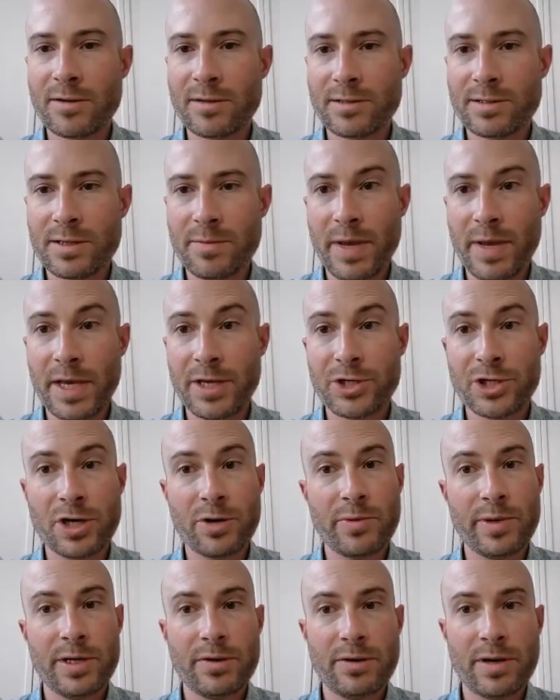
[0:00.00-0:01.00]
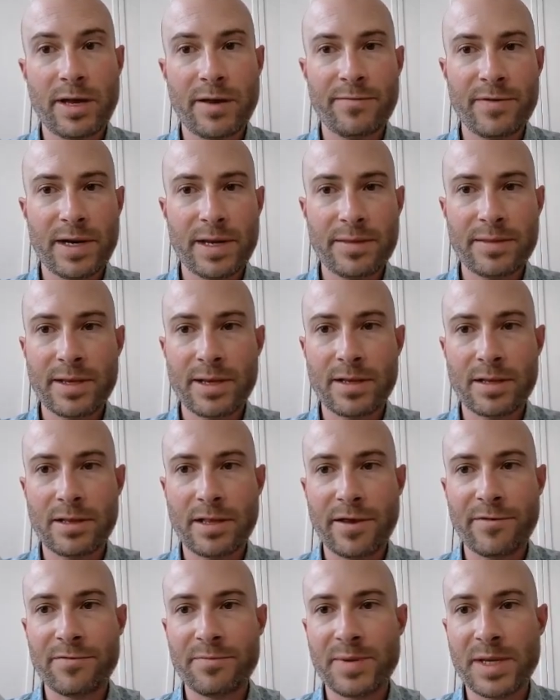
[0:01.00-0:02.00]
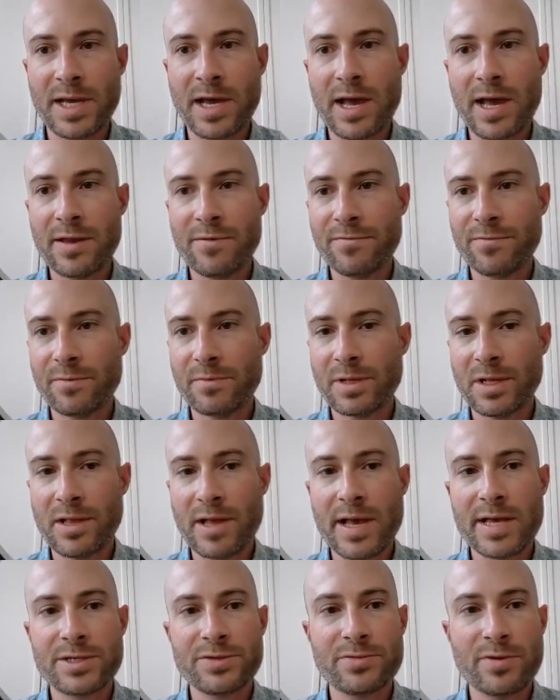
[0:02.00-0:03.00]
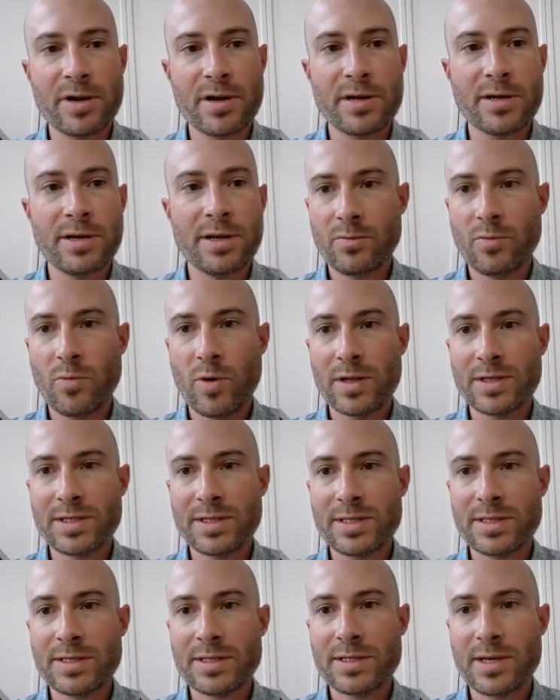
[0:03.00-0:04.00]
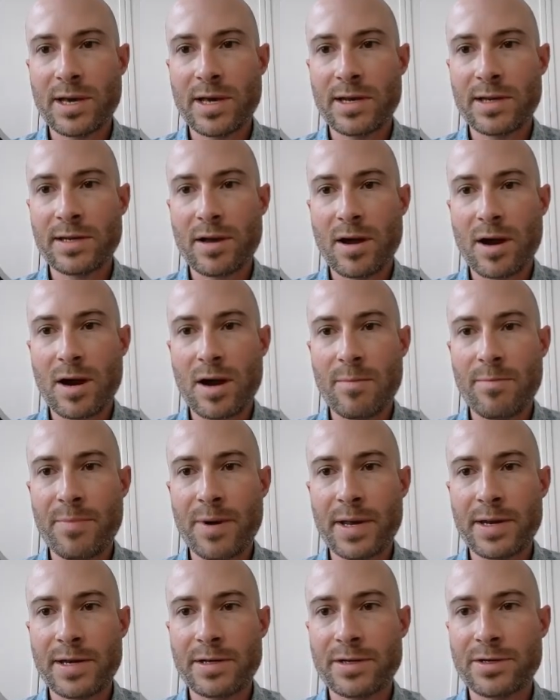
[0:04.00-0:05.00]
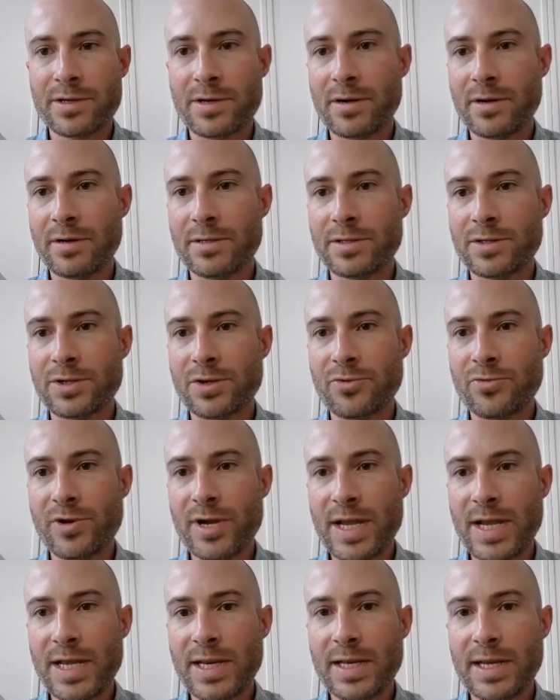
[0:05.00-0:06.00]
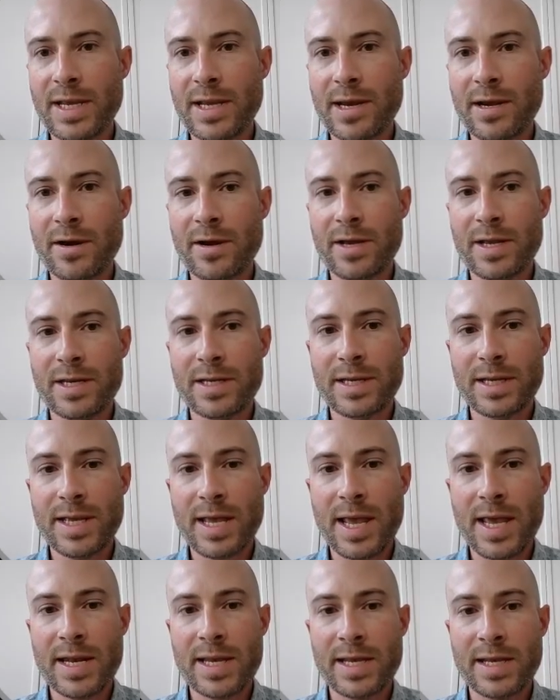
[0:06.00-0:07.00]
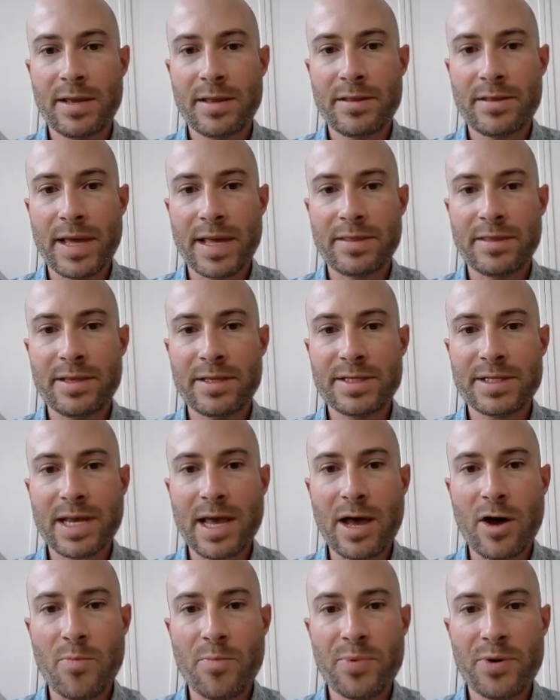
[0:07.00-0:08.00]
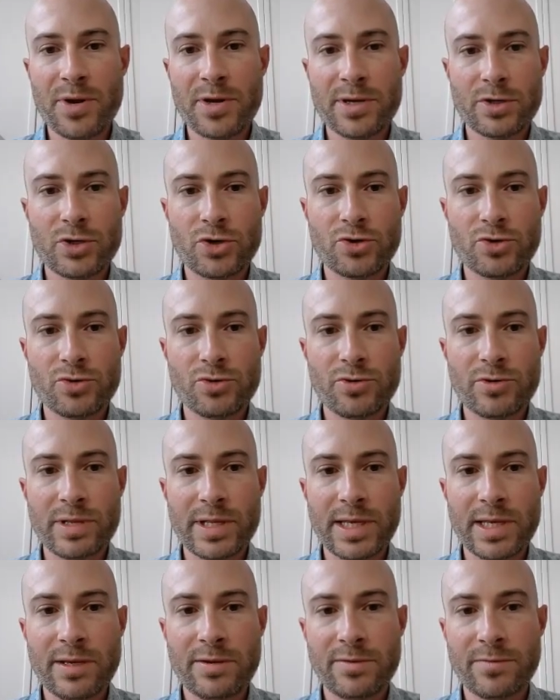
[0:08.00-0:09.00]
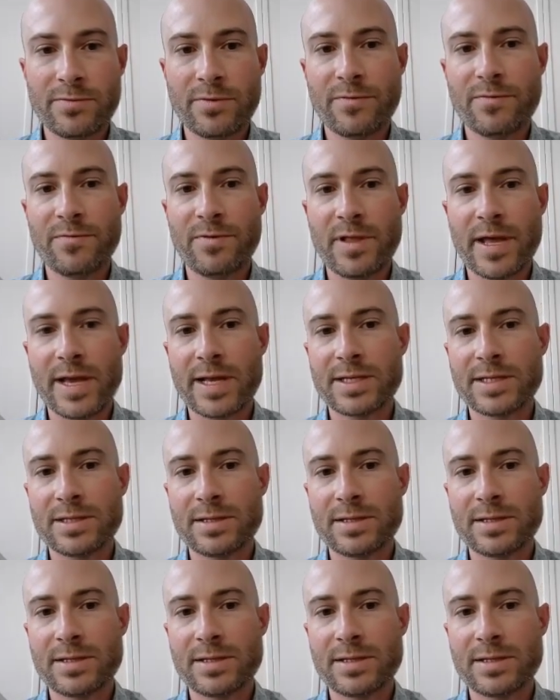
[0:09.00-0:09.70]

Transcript: to make sure we don't have anything left behind from the last run. Once it's done, our button turns green here, indicating that this output truly reflects